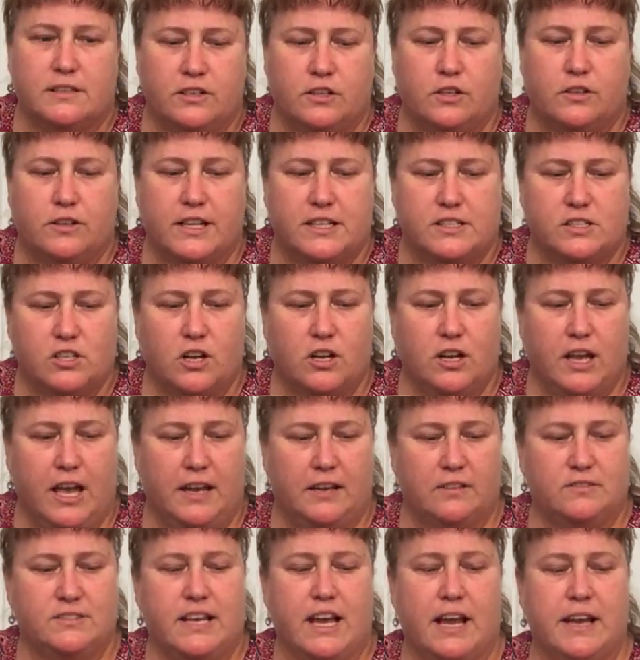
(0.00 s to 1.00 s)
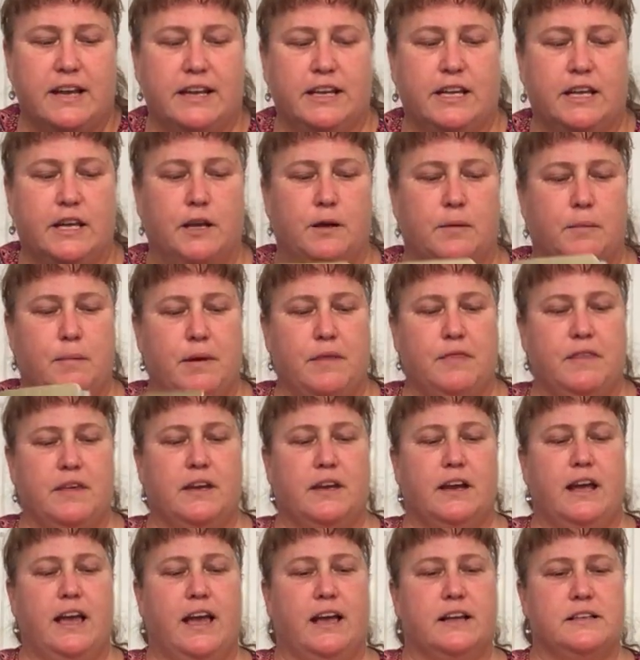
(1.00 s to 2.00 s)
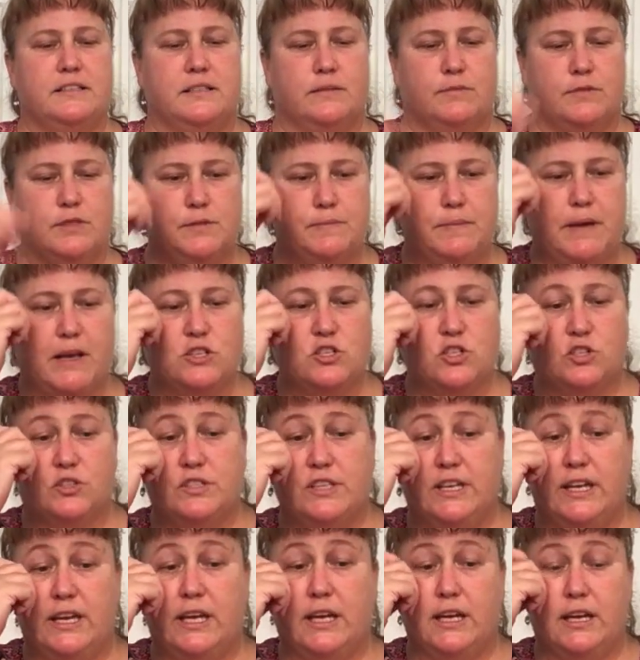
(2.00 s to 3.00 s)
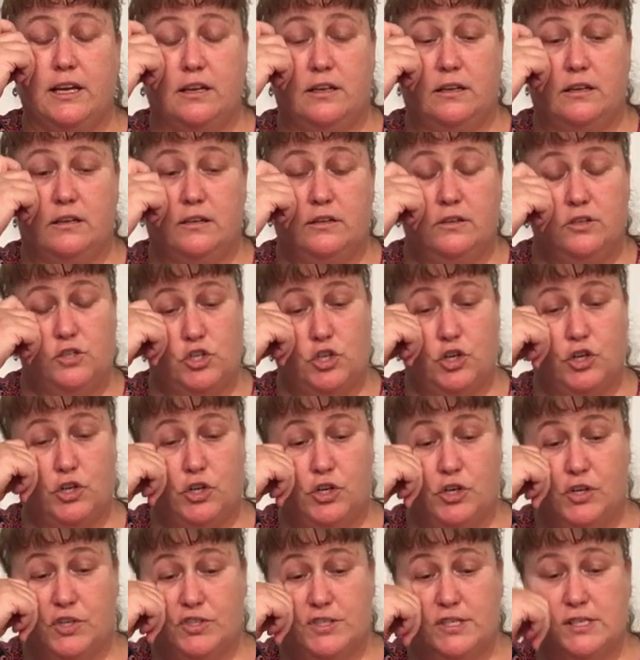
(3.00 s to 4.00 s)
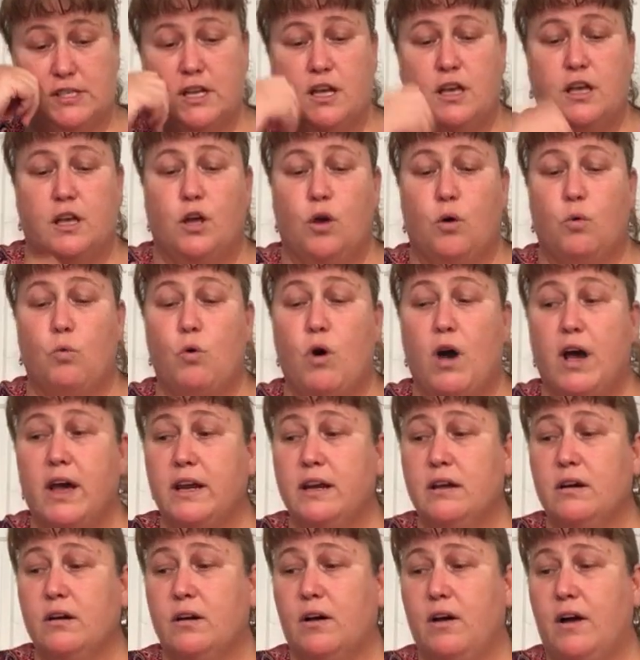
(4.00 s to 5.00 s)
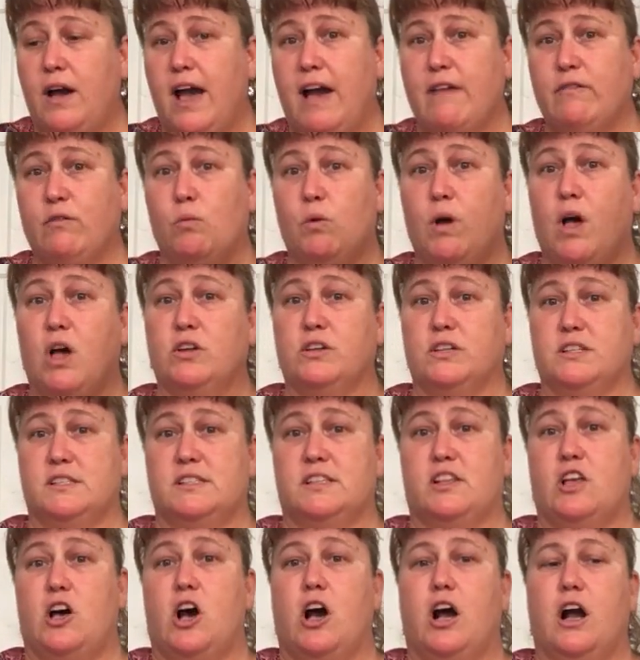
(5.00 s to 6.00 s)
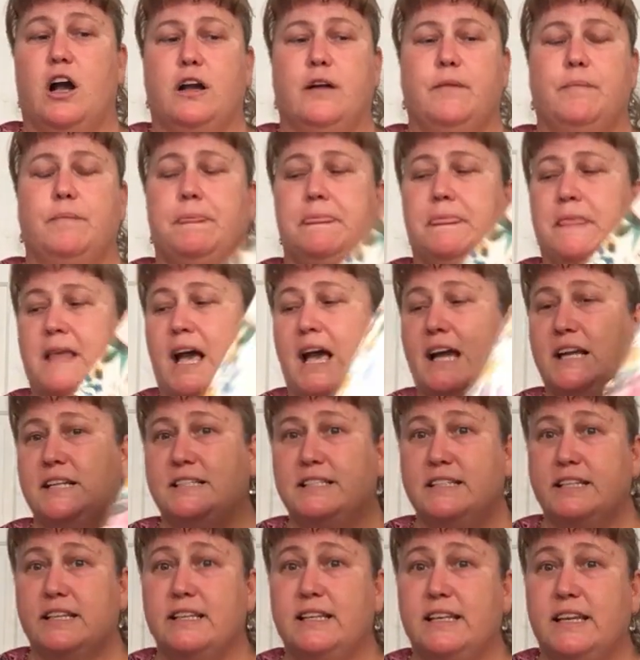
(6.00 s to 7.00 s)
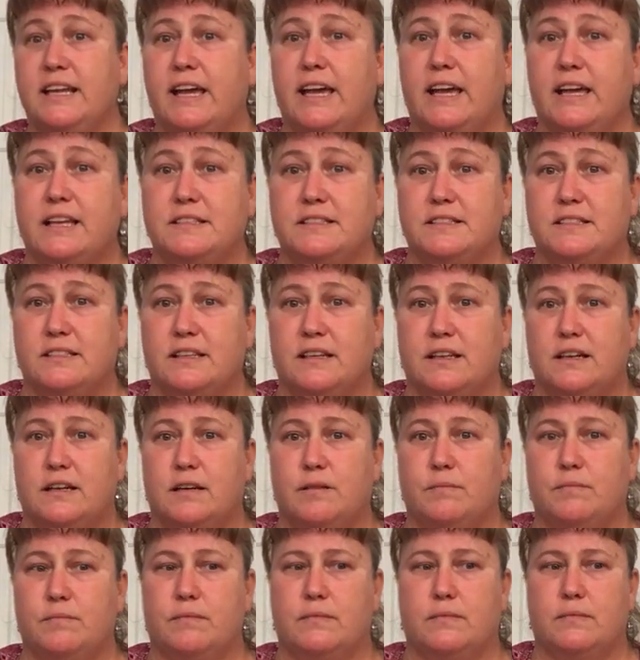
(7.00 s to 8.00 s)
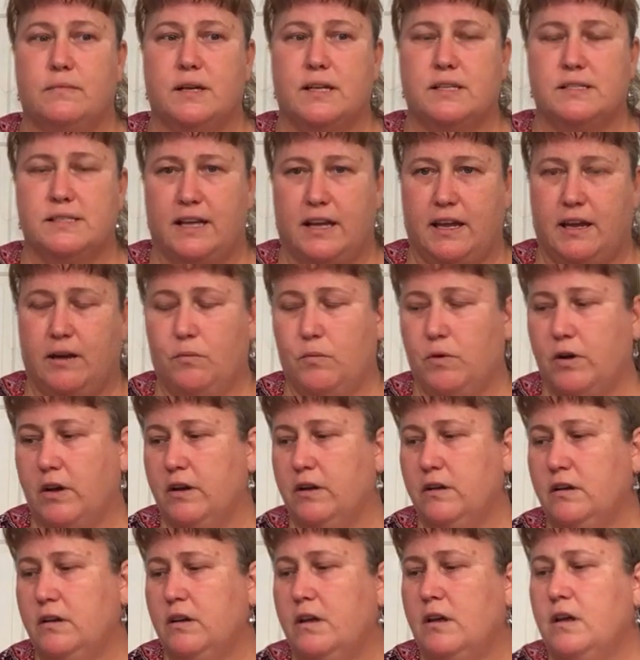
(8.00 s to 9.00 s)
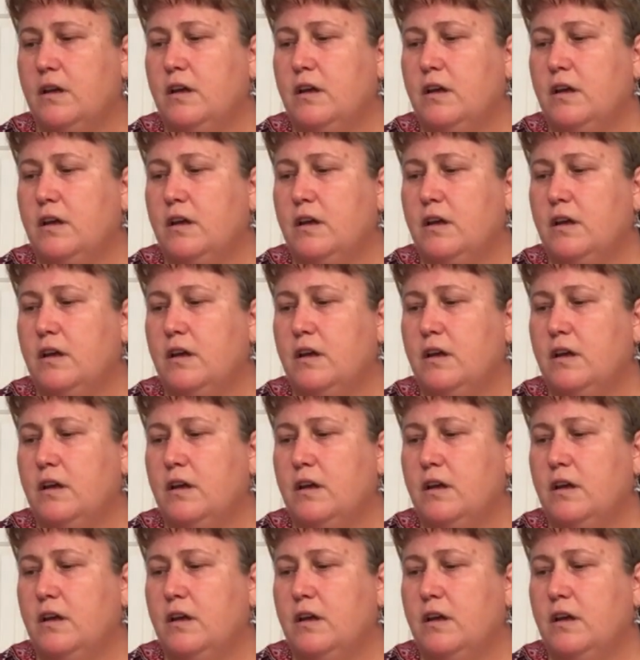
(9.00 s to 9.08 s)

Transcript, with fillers: I know that's all kind of tied in, but then I had some specialty journals. One, I have a wellness log, I did get um, a second one.